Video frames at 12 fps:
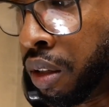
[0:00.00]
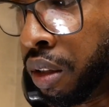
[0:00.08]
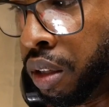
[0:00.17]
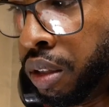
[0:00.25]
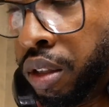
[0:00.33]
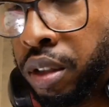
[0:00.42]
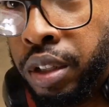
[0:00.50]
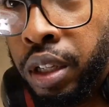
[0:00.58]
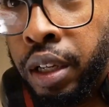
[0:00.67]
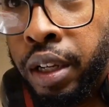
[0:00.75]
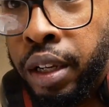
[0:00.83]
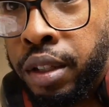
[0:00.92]
This is the
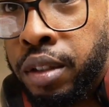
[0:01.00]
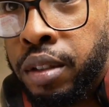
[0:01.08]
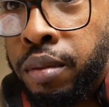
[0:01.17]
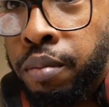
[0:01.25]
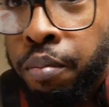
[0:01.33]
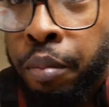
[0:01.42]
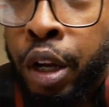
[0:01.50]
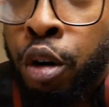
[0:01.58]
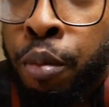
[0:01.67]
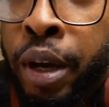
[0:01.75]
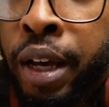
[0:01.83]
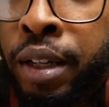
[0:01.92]
Lenox Metal
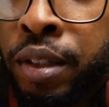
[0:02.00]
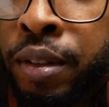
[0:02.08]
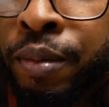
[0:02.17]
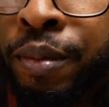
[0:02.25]
Max,